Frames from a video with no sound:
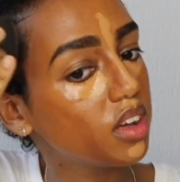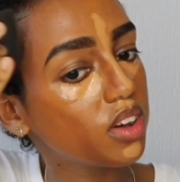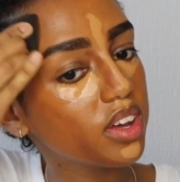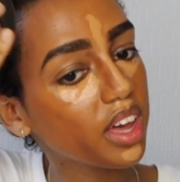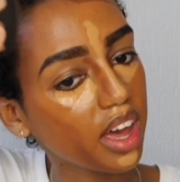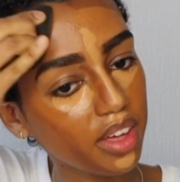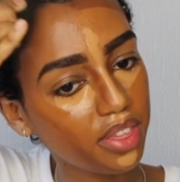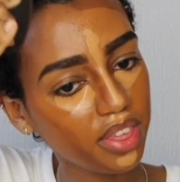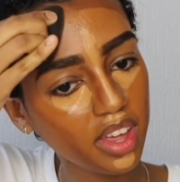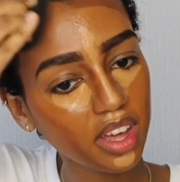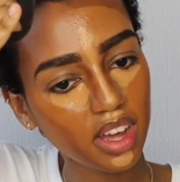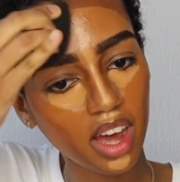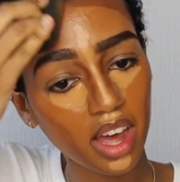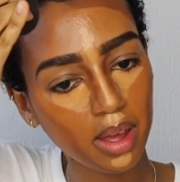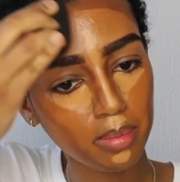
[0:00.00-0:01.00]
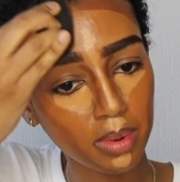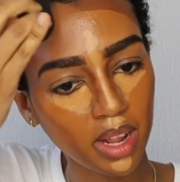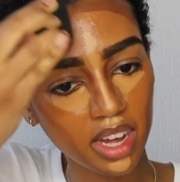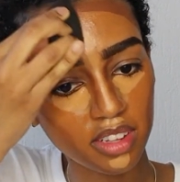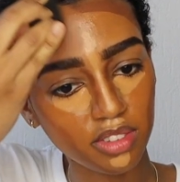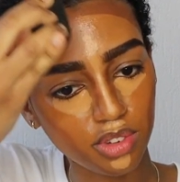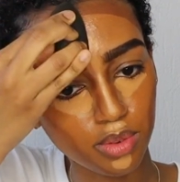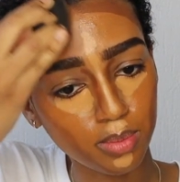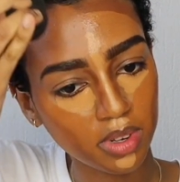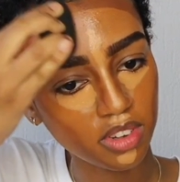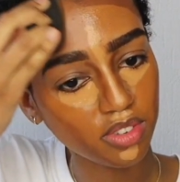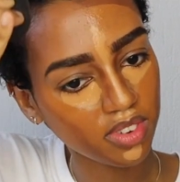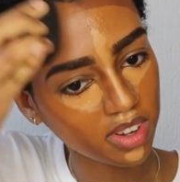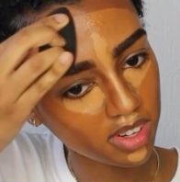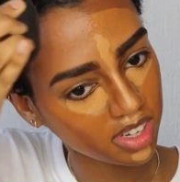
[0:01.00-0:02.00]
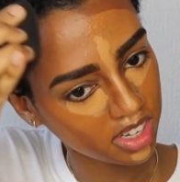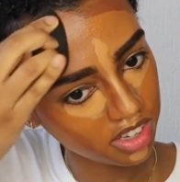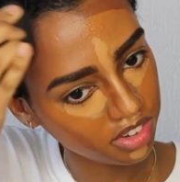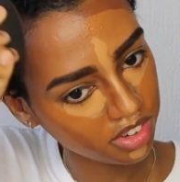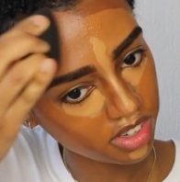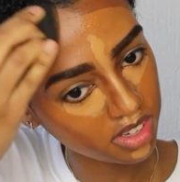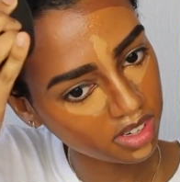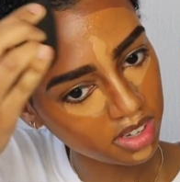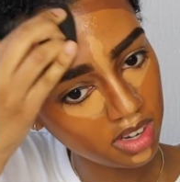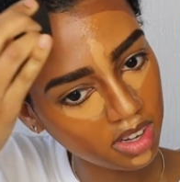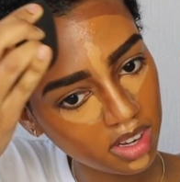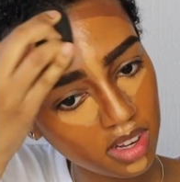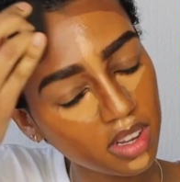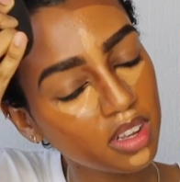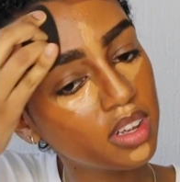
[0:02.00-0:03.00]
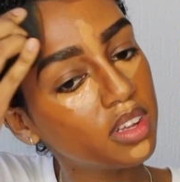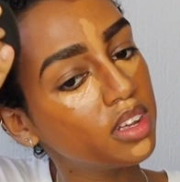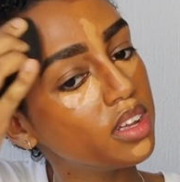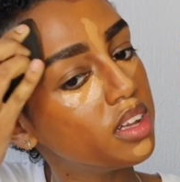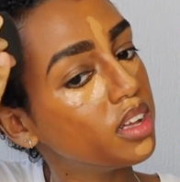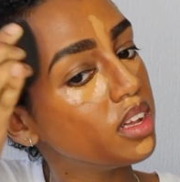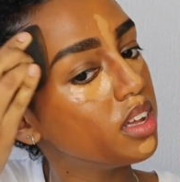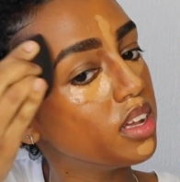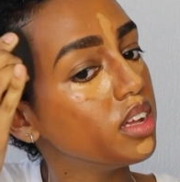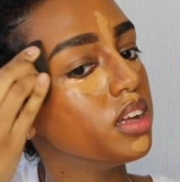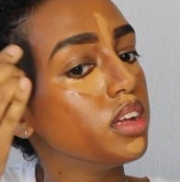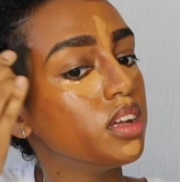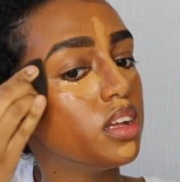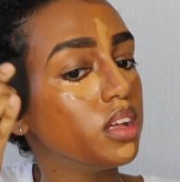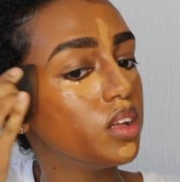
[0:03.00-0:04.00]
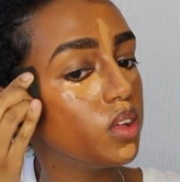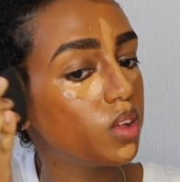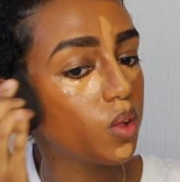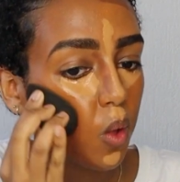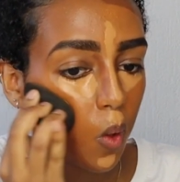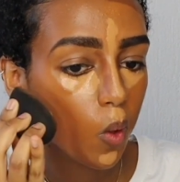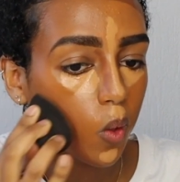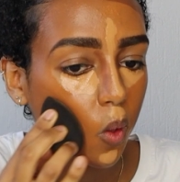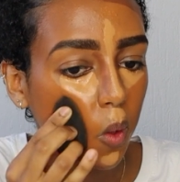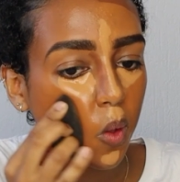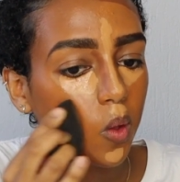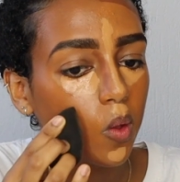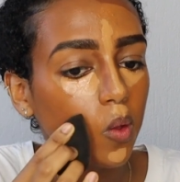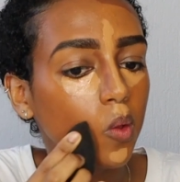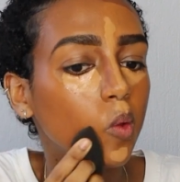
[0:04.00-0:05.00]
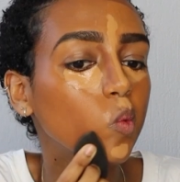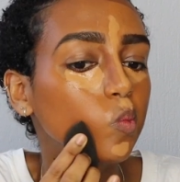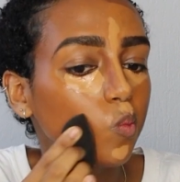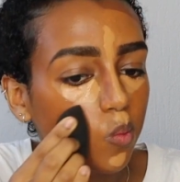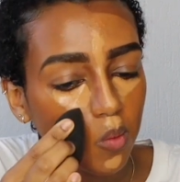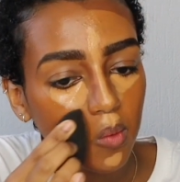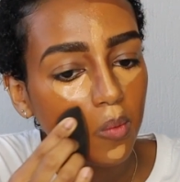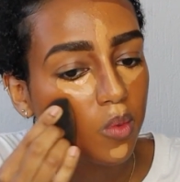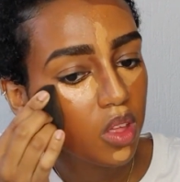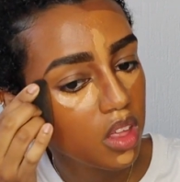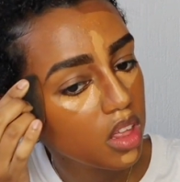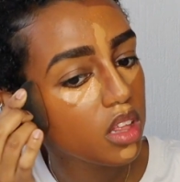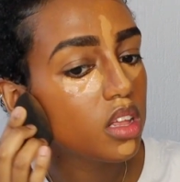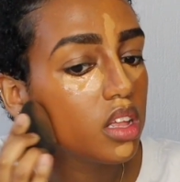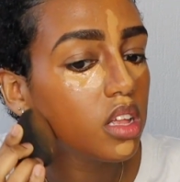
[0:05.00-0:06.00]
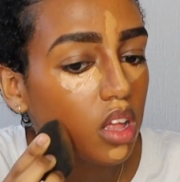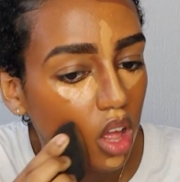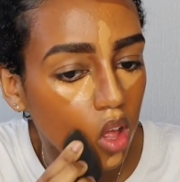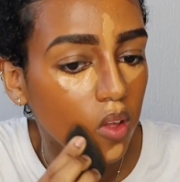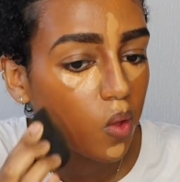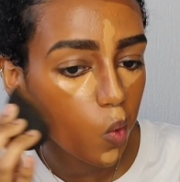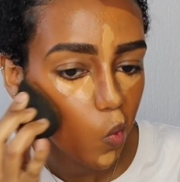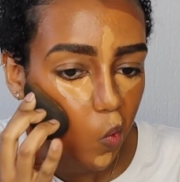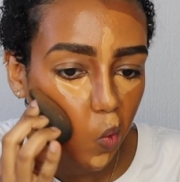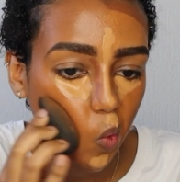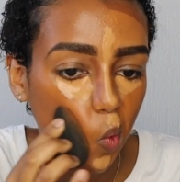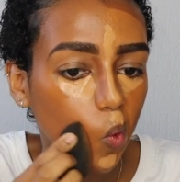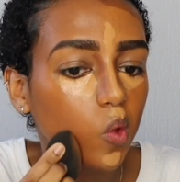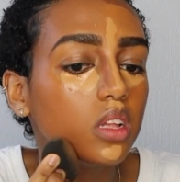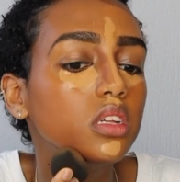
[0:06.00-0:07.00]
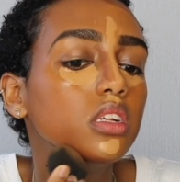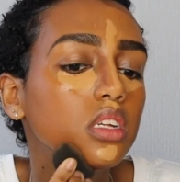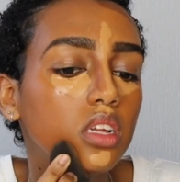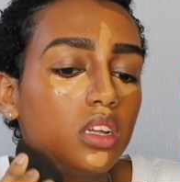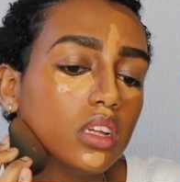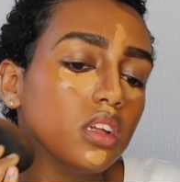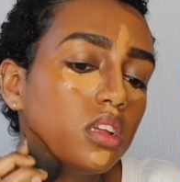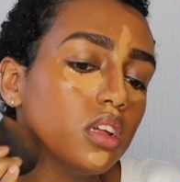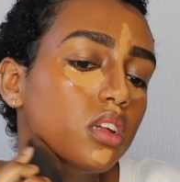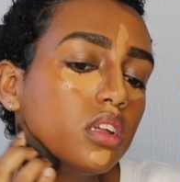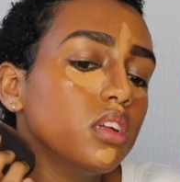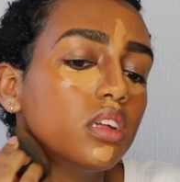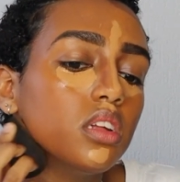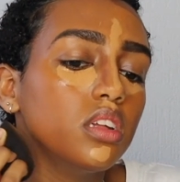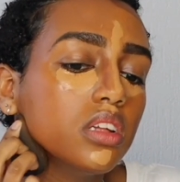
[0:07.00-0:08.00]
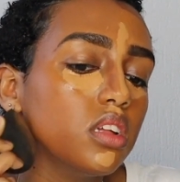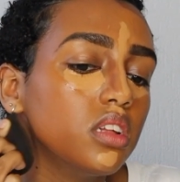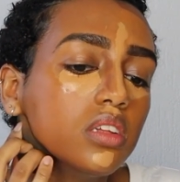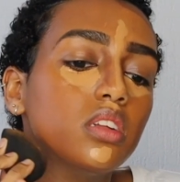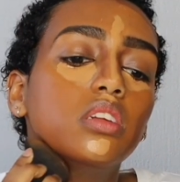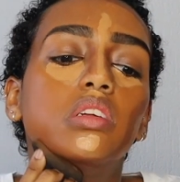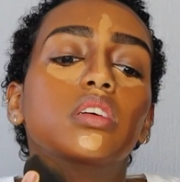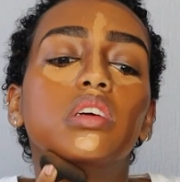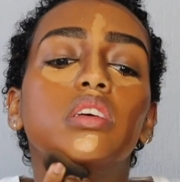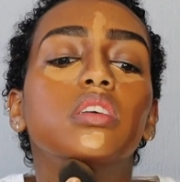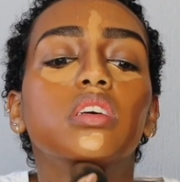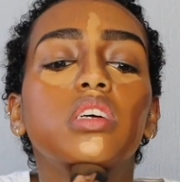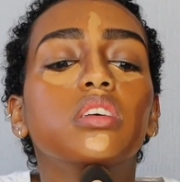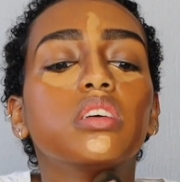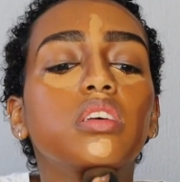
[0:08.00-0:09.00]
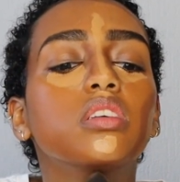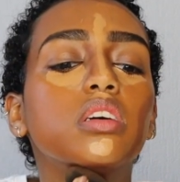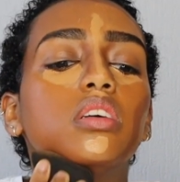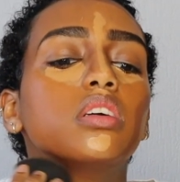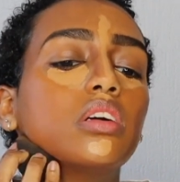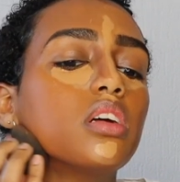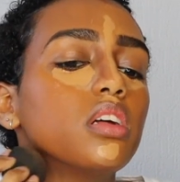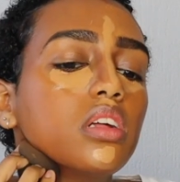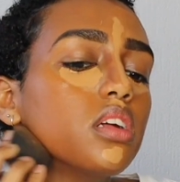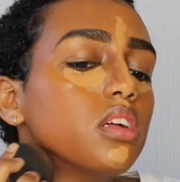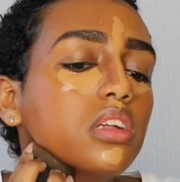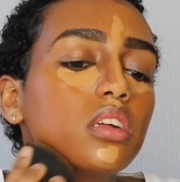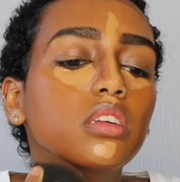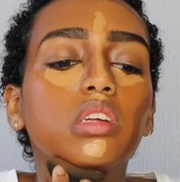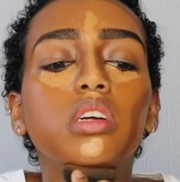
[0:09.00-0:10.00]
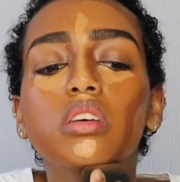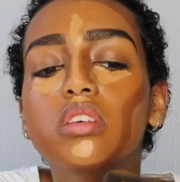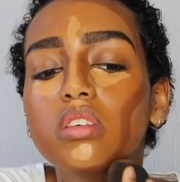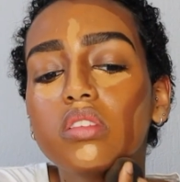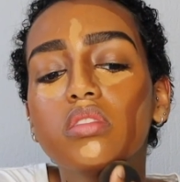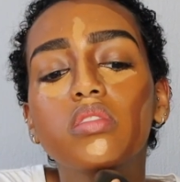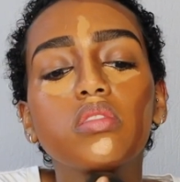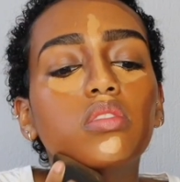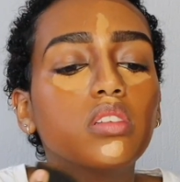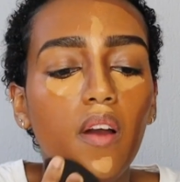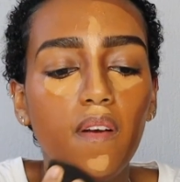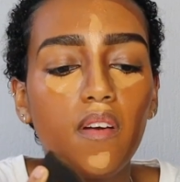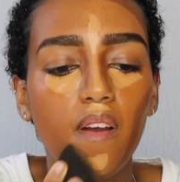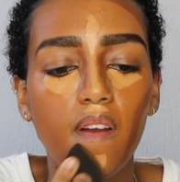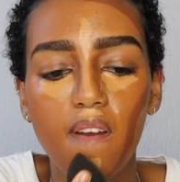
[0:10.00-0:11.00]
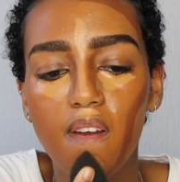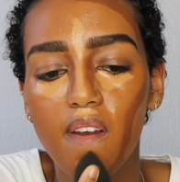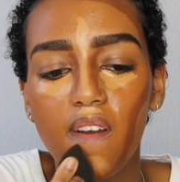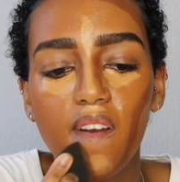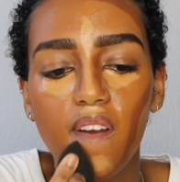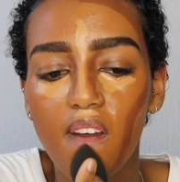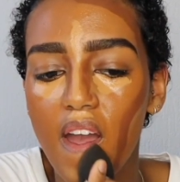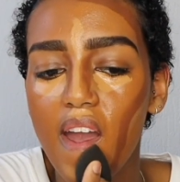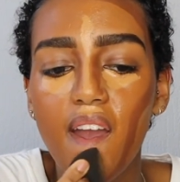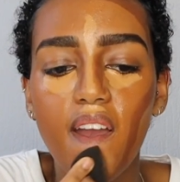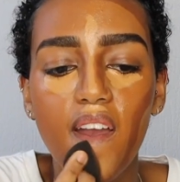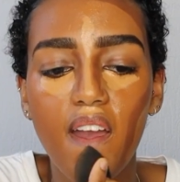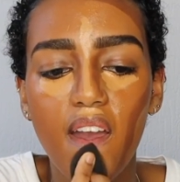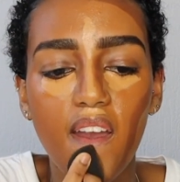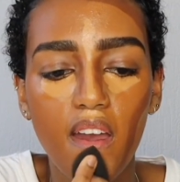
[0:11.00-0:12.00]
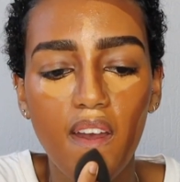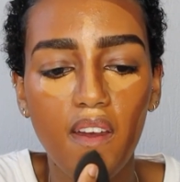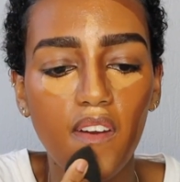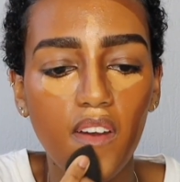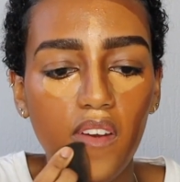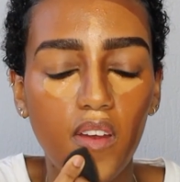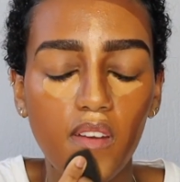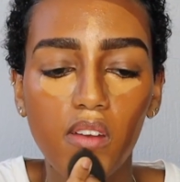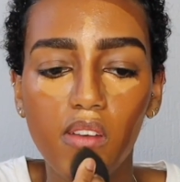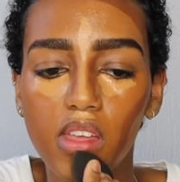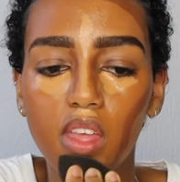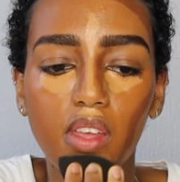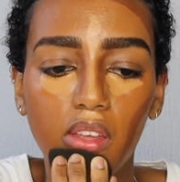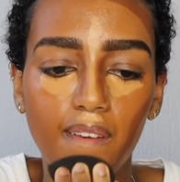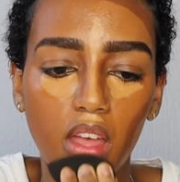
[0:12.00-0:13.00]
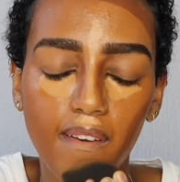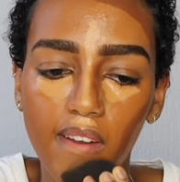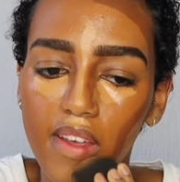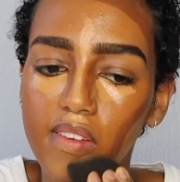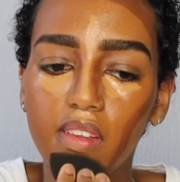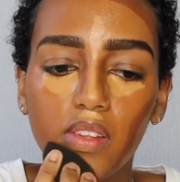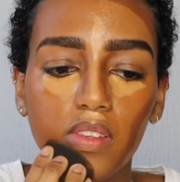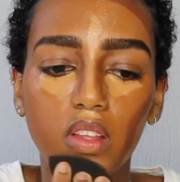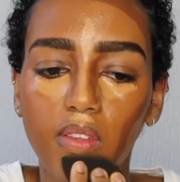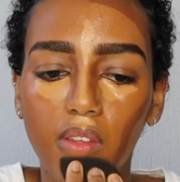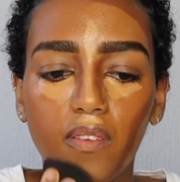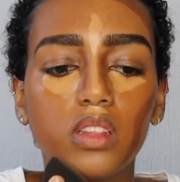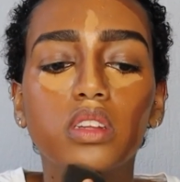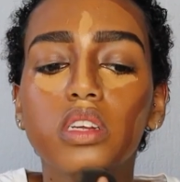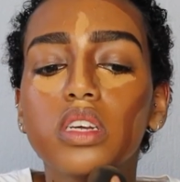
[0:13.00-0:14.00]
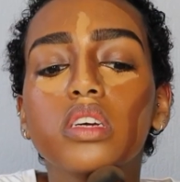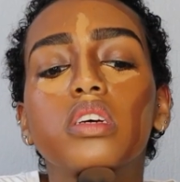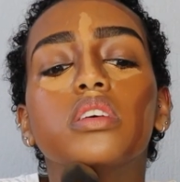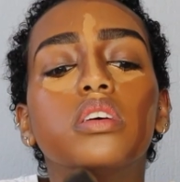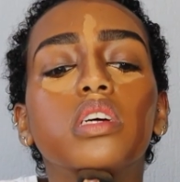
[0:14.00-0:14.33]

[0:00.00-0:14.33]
Okay, I think I applied too much foundation. Mana grind says she give me dusty one say. Girls them a whining, them be grinding, I don't think so. Any man them be looking, I don't think so. Girl, your body say your money while I sing so.